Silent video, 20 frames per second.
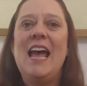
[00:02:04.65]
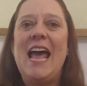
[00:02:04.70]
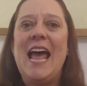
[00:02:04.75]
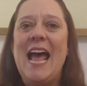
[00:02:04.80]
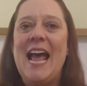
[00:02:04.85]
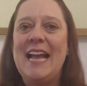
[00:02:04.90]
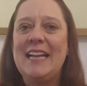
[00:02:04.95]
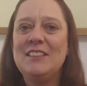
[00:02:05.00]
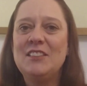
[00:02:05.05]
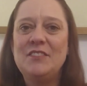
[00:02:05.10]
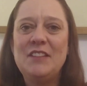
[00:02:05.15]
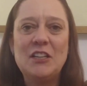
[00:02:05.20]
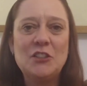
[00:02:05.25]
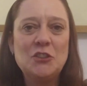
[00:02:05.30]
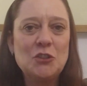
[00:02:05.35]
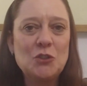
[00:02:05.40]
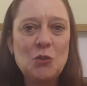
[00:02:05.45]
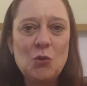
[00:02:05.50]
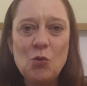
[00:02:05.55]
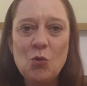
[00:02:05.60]
and their
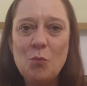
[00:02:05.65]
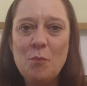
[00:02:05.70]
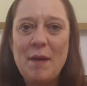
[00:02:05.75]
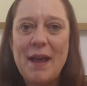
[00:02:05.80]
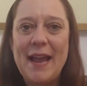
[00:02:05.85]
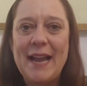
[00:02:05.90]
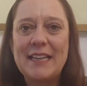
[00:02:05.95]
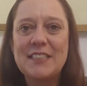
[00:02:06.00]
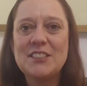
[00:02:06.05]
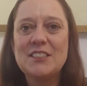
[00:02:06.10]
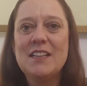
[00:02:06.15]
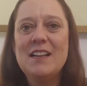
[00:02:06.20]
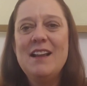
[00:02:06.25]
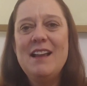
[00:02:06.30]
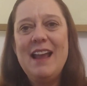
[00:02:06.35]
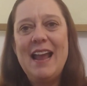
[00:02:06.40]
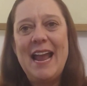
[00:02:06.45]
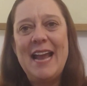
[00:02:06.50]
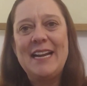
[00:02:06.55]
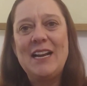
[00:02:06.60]
school bags,
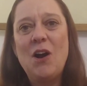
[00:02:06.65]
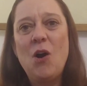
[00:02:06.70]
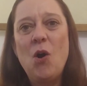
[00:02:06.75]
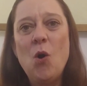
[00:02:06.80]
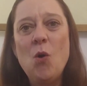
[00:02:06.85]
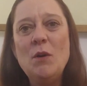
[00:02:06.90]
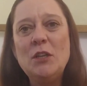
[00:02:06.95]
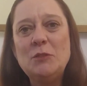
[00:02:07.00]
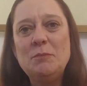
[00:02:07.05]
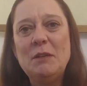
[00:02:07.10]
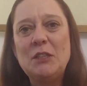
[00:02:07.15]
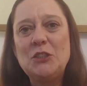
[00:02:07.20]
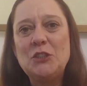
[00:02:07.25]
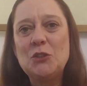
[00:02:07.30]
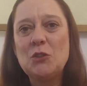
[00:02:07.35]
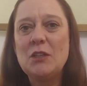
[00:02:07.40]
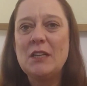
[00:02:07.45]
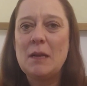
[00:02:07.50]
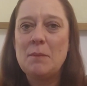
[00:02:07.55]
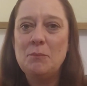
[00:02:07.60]
and I always make
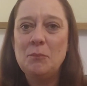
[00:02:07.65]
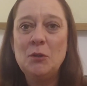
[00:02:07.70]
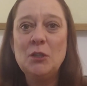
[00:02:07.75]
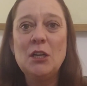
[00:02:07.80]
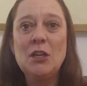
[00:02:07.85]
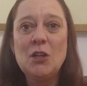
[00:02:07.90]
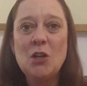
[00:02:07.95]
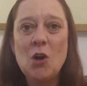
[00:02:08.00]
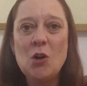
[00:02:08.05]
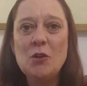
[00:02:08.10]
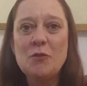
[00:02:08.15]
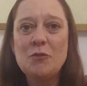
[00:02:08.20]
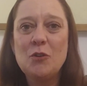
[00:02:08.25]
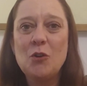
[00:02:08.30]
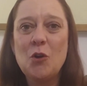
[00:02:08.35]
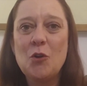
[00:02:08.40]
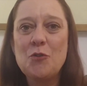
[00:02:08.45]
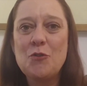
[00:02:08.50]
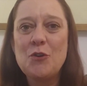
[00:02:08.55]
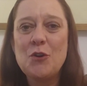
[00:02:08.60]
sure that I put a load of
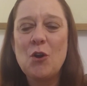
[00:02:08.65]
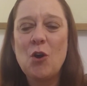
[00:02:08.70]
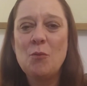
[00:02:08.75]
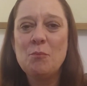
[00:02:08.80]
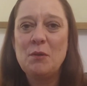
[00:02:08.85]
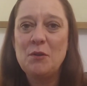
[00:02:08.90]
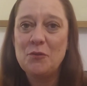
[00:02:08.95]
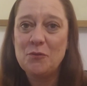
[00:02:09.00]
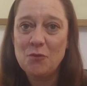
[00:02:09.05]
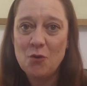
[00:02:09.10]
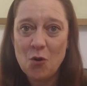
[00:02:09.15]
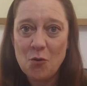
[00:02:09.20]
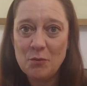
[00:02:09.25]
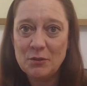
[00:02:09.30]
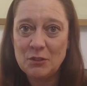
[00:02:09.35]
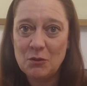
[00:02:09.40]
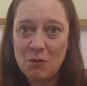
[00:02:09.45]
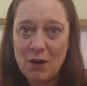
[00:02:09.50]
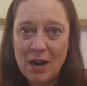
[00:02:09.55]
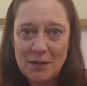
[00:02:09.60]
laundry on
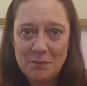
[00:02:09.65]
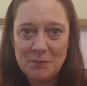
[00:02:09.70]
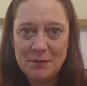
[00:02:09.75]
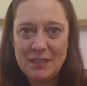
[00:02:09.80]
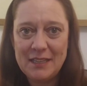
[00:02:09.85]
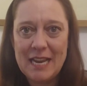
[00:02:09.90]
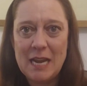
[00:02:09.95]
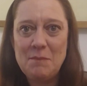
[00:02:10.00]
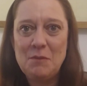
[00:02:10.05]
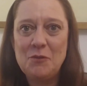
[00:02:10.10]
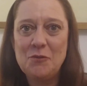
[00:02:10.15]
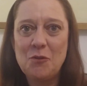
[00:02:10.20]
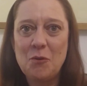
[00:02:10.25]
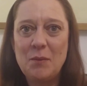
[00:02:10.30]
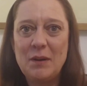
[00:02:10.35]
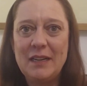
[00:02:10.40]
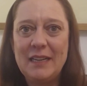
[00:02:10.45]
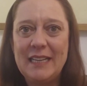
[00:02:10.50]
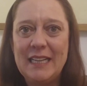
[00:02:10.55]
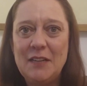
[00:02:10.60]
the day before
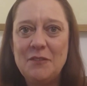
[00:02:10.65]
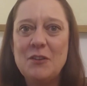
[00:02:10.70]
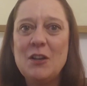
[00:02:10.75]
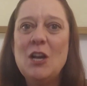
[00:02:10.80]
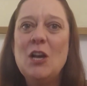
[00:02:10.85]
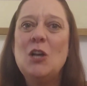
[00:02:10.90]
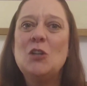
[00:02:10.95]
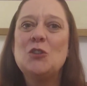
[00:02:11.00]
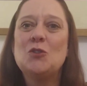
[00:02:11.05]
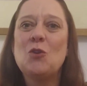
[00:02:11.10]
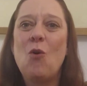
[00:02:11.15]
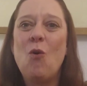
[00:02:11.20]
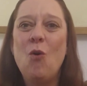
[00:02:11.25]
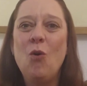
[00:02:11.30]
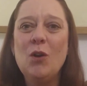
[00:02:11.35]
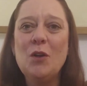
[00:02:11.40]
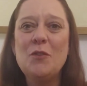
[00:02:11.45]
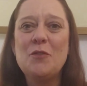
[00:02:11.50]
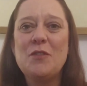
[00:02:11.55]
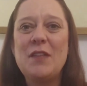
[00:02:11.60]
we leave, so
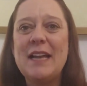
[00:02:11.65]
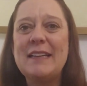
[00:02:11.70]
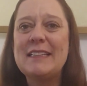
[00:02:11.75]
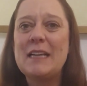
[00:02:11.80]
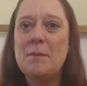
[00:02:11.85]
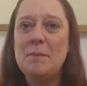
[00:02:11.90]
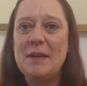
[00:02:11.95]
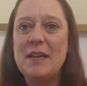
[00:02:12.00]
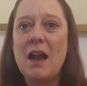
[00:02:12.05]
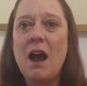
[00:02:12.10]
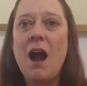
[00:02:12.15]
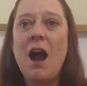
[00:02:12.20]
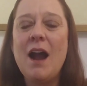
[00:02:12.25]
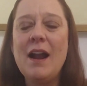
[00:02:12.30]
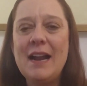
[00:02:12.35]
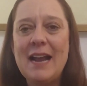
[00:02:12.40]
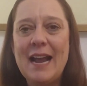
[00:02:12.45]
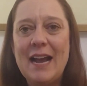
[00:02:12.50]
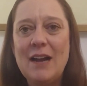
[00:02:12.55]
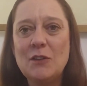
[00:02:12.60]
all of that can be
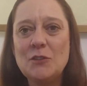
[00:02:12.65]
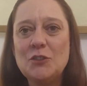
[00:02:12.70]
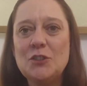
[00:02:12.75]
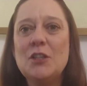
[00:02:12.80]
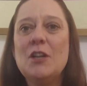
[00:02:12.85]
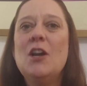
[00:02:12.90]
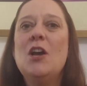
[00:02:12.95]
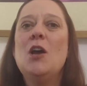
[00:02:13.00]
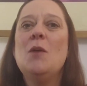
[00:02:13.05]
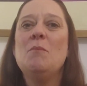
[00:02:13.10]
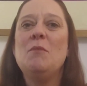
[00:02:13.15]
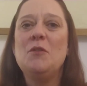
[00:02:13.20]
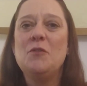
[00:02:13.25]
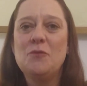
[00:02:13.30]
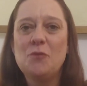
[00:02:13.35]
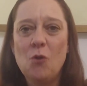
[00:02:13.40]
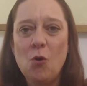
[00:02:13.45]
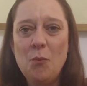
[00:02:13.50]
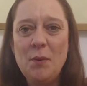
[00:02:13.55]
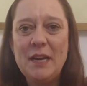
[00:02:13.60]
hung out
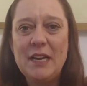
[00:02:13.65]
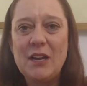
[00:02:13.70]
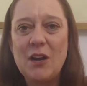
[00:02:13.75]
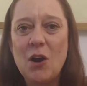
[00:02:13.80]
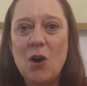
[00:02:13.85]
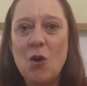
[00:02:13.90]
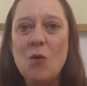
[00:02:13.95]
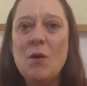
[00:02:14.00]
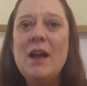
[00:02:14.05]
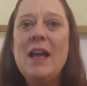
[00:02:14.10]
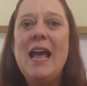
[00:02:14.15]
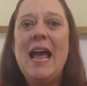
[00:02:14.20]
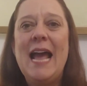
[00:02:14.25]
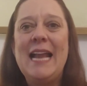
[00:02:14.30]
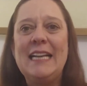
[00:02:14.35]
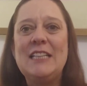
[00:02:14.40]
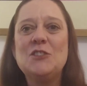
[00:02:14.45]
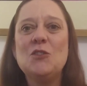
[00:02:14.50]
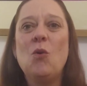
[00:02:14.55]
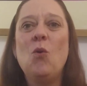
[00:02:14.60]
before we go
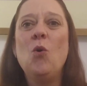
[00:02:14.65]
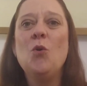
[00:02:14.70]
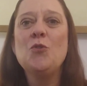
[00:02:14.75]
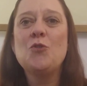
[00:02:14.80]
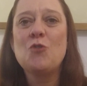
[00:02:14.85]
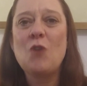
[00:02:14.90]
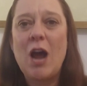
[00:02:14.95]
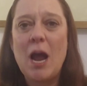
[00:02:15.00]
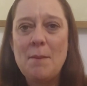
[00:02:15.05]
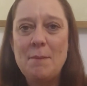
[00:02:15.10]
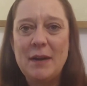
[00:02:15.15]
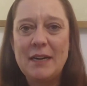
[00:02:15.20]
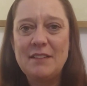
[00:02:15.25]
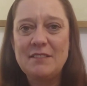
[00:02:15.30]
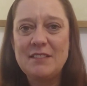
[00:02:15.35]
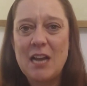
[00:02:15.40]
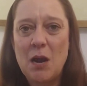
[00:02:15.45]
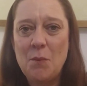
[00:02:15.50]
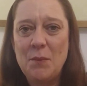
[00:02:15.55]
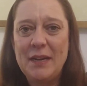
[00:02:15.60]
and it's all dry by the
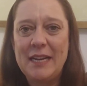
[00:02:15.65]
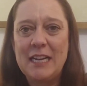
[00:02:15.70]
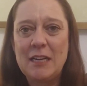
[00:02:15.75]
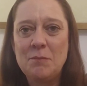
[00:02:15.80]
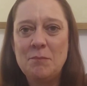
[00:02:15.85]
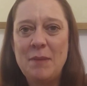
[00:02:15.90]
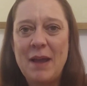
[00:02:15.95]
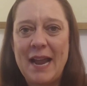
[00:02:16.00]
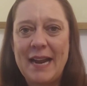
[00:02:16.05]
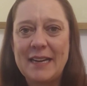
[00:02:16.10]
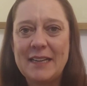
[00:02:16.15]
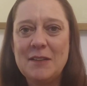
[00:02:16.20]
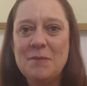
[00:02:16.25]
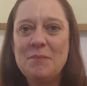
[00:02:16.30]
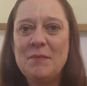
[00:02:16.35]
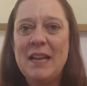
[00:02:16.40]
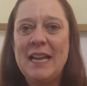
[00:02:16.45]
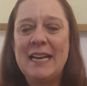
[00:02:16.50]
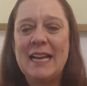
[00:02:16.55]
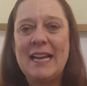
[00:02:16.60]
time we get back.
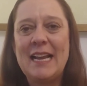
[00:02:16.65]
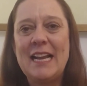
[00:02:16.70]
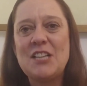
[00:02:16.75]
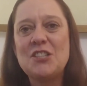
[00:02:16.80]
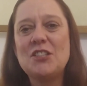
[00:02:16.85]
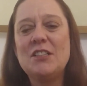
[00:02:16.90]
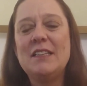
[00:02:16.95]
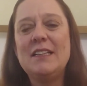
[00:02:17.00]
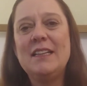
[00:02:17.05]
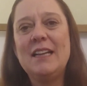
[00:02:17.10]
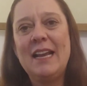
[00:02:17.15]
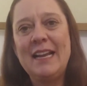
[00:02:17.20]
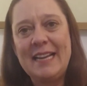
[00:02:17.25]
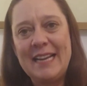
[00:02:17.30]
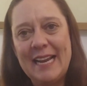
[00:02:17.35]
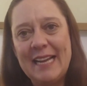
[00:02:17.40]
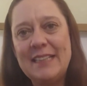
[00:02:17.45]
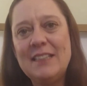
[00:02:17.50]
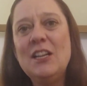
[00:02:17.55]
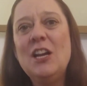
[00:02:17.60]
And I actually,
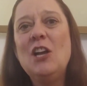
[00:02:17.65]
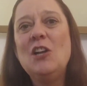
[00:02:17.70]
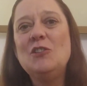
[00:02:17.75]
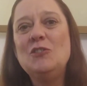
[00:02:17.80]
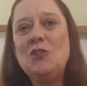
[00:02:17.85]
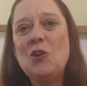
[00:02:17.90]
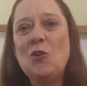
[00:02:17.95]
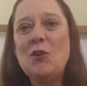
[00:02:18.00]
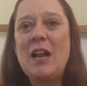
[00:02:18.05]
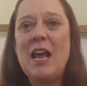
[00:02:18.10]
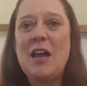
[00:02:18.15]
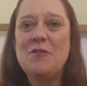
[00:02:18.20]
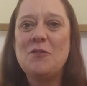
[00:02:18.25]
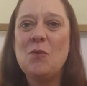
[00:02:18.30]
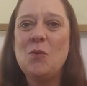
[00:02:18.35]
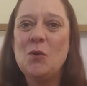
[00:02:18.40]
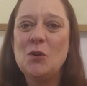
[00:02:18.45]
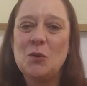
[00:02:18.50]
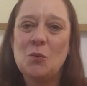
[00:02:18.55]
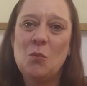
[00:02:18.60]
again, don't have a
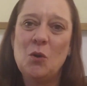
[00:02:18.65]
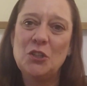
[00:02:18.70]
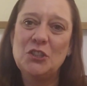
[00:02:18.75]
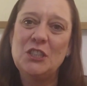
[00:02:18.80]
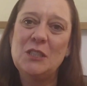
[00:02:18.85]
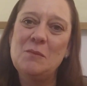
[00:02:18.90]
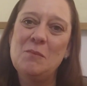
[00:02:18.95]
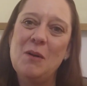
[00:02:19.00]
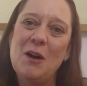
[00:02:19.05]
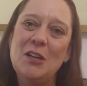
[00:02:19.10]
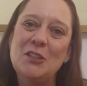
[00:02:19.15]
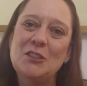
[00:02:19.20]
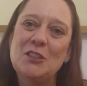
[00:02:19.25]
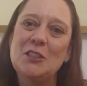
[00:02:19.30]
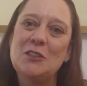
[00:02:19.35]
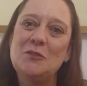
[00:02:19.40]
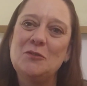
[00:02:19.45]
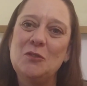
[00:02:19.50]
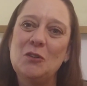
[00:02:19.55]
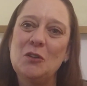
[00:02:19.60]
washing
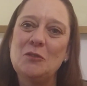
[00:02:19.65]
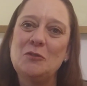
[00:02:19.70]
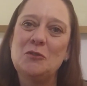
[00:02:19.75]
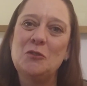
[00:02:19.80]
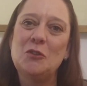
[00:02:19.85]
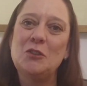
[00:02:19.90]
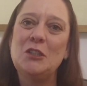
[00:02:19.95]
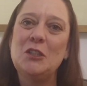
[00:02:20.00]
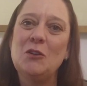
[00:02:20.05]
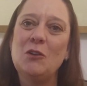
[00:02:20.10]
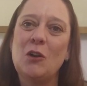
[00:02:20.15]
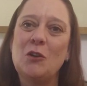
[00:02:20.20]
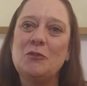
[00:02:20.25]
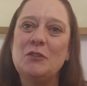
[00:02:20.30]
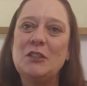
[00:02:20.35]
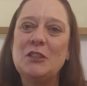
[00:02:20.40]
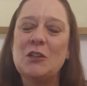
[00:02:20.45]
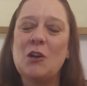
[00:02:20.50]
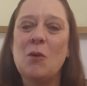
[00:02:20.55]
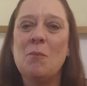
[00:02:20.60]
basket full of dirty
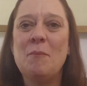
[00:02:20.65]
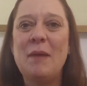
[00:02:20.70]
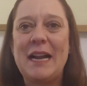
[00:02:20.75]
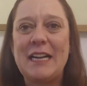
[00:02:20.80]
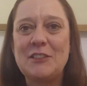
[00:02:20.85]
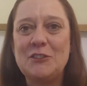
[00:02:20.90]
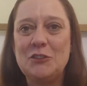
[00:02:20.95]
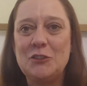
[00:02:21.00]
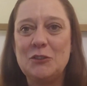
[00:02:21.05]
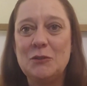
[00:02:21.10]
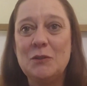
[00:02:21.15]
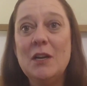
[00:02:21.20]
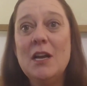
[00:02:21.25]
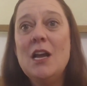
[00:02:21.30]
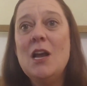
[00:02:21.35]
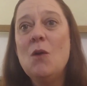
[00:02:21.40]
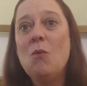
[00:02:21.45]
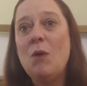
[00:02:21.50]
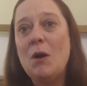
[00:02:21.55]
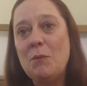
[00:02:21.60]
laundry to come back to
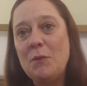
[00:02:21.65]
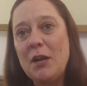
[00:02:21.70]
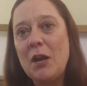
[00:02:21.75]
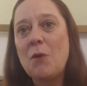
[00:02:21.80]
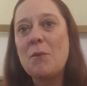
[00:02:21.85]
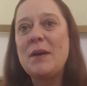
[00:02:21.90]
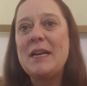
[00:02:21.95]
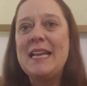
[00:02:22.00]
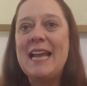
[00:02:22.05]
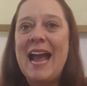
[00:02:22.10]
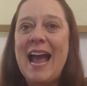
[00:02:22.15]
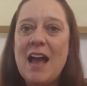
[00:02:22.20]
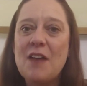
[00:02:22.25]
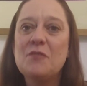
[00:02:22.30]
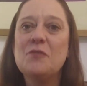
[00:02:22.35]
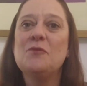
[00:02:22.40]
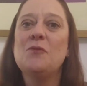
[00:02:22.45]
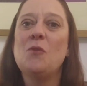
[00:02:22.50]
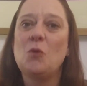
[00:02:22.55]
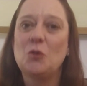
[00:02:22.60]
when we already have
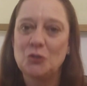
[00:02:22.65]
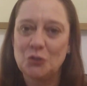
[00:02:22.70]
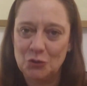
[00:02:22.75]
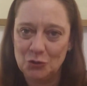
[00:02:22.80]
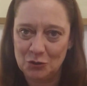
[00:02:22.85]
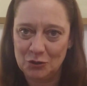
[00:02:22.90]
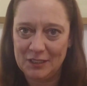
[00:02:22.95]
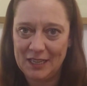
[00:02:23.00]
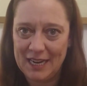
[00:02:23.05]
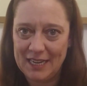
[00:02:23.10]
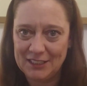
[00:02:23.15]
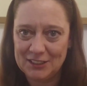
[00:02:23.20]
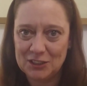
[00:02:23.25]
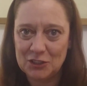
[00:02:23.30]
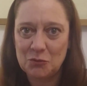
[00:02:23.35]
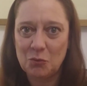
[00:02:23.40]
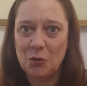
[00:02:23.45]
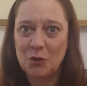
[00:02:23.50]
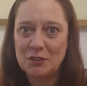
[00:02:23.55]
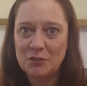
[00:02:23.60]
4
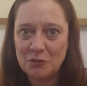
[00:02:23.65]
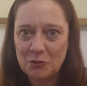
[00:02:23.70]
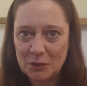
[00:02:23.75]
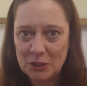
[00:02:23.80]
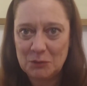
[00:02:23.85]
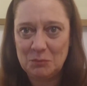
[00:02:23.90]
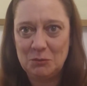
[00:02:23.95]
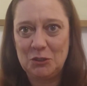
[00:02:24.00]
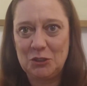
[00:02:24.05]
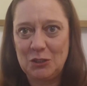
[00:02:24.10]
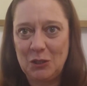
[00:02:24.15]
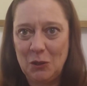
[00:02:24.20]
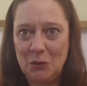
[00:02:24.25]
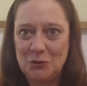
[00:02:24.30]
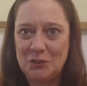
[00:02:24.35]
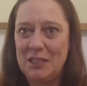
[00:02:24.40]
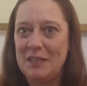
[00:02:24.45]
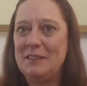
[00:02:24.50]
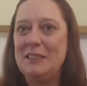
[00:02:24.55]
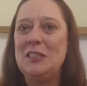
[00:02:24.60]
suitcases worth of Christmas
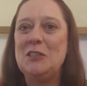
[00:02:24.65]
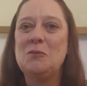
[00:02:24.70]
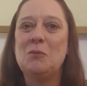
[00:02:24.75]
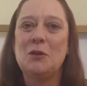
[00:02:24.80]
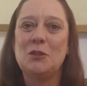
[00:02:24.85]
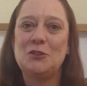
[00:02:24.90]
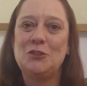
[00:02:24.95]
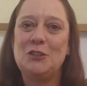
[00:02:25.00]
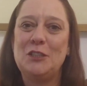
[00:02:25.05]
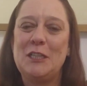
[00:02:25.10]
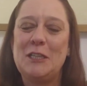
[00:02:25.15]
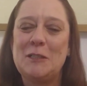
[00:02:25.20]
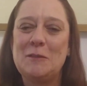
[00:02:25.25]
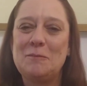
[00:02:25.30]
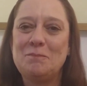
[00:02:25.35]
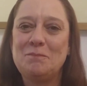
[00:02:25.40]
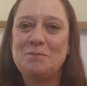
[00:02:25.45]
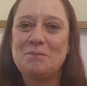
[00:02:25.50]
clothes that need washing.